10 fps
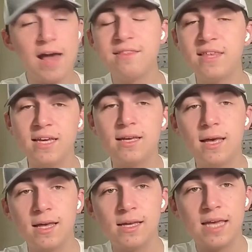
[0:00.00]
I think
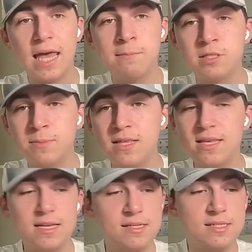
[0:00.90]
Cam Smith
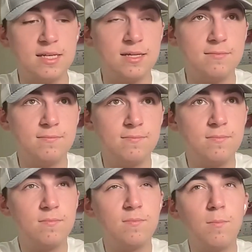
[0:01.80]
is
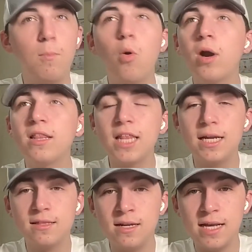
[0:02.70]
more
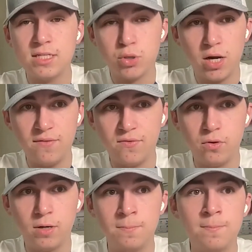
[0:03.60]
athletic than he gets credit
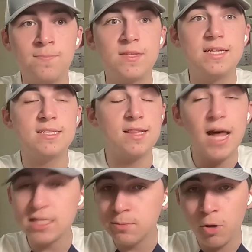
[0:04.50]
for. He's a
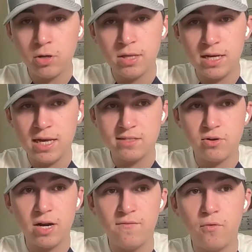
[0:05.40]
lot smarter than he gets
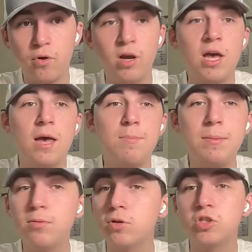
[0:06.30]
credit for.
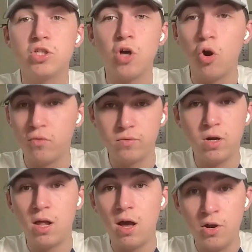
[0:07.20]
People are just
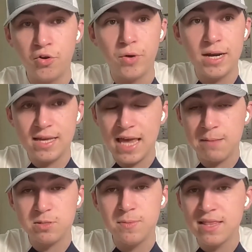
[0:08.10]
overall underrating
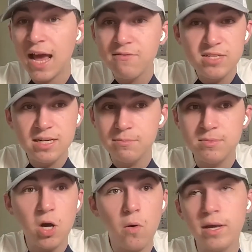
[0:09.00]
Cam Smith. I've seen him
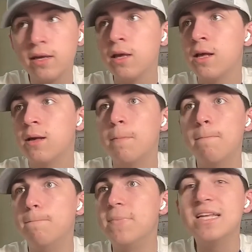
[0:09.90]
going
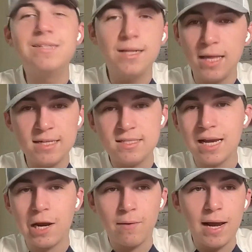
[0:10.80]
mid to late
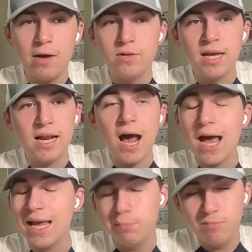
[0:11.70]
second round, and
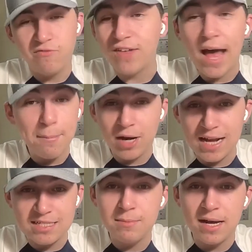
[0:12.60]
I am
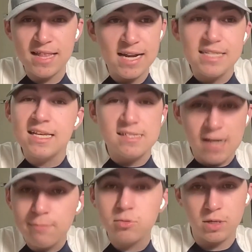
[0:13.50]
flabbergasted by that. He's a
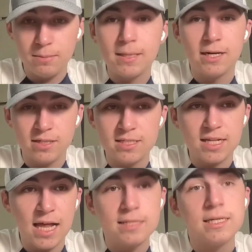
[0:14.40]
top twenty player in this
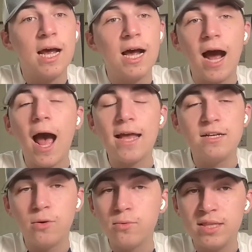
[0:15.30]
class. I
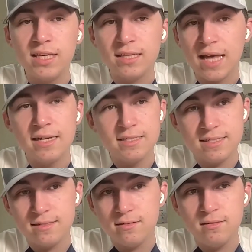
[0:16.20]
don't think that is,
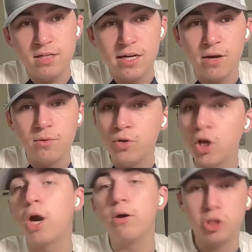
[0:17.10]
you know,
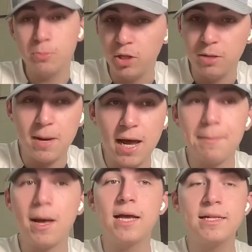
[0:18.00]
negotiable in my
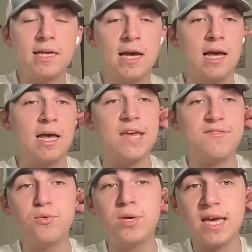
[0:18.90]
mind.
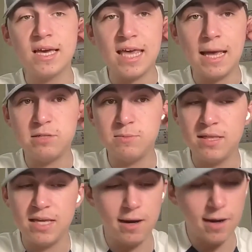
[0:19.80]
If you can get Cam
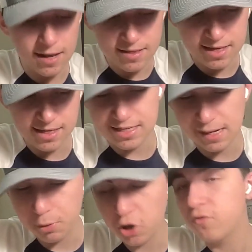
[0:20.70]
Smith here, I think it is
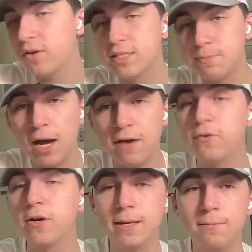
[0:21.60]
a perfect spot
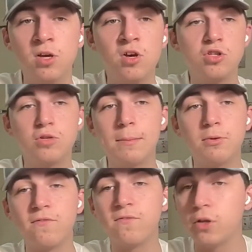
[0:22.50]
for him to be
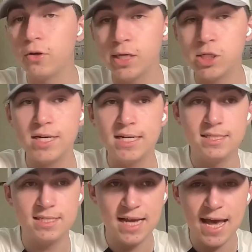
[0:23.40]
able to flourish
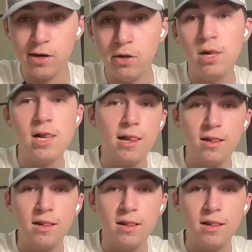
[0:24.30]
in Seattle.